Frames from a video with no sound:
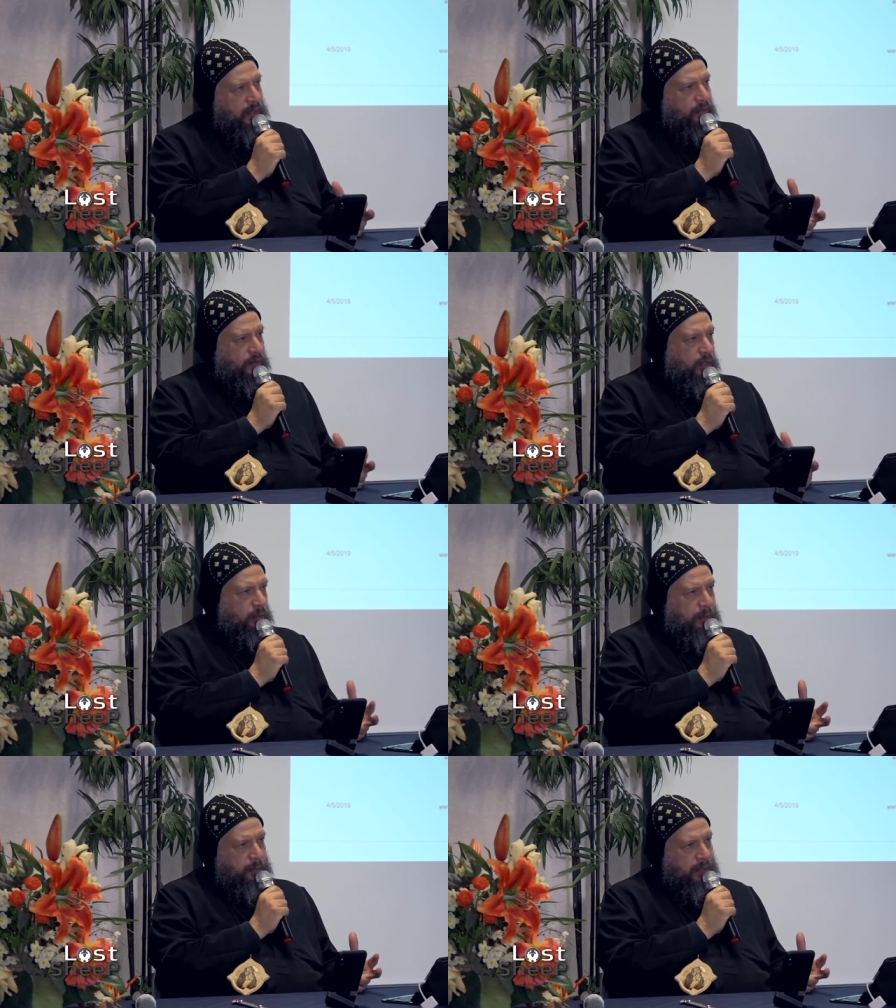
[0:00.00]
Every
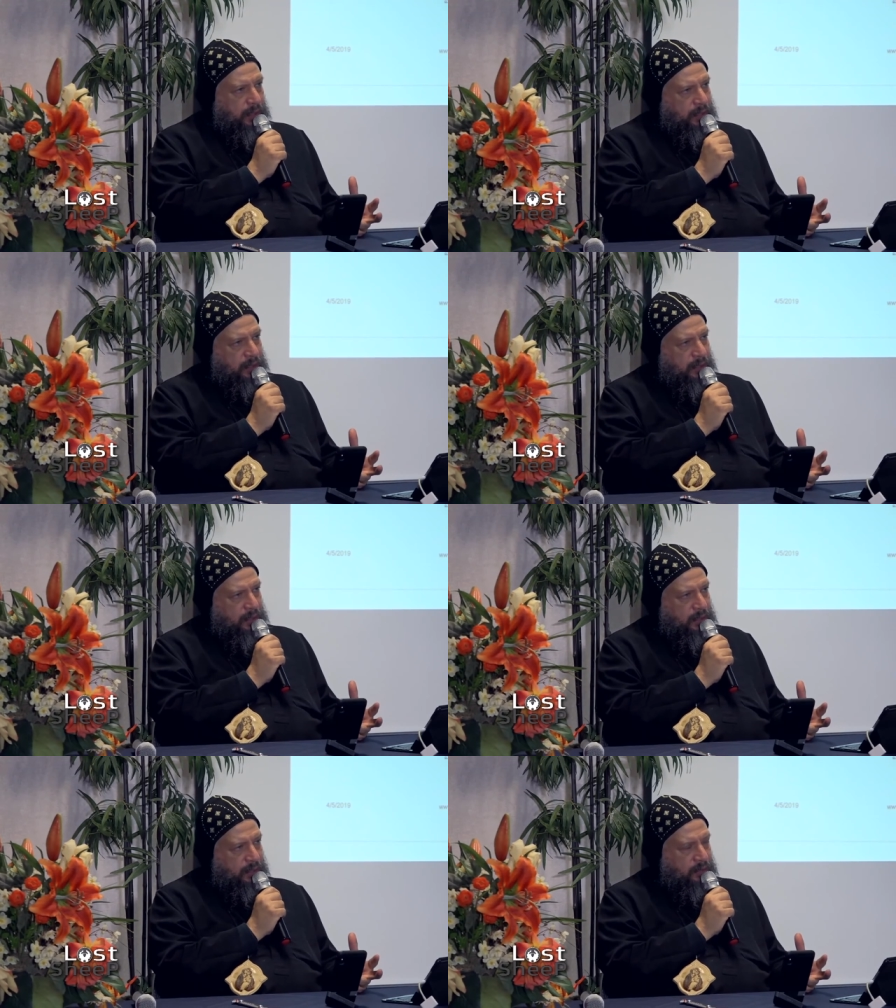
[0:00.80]
human being
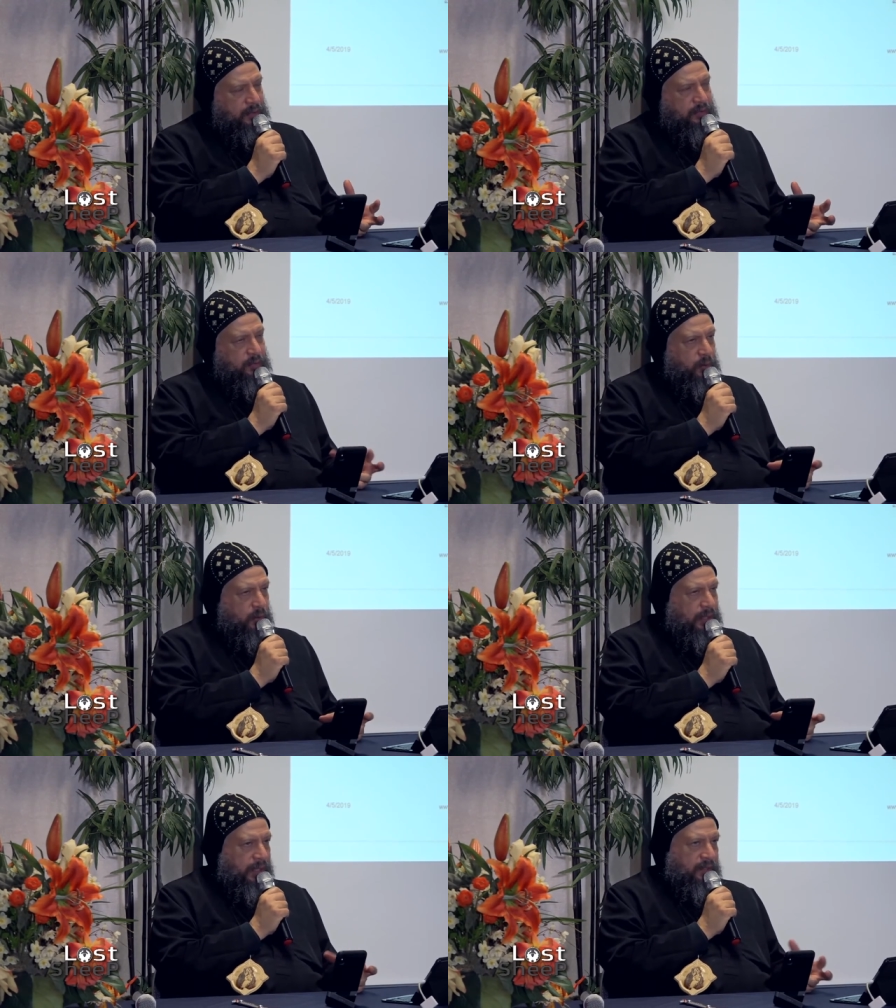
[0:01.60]
is a
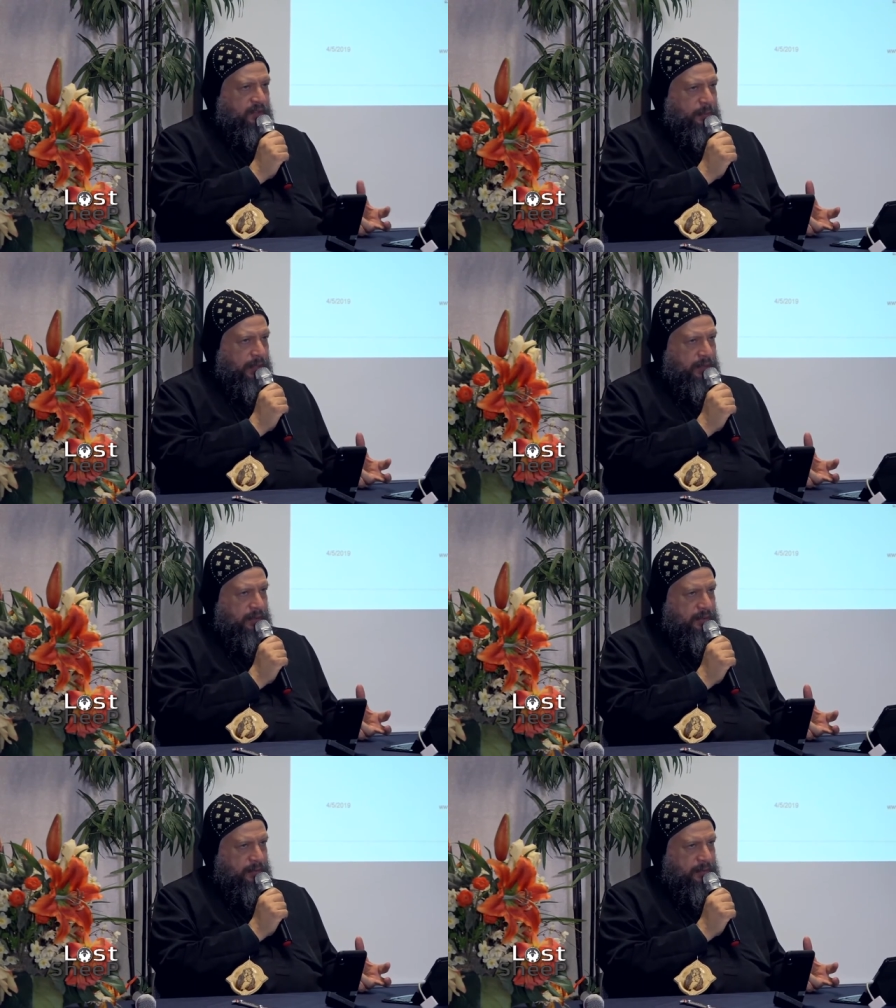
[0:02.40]
soul and a spirit.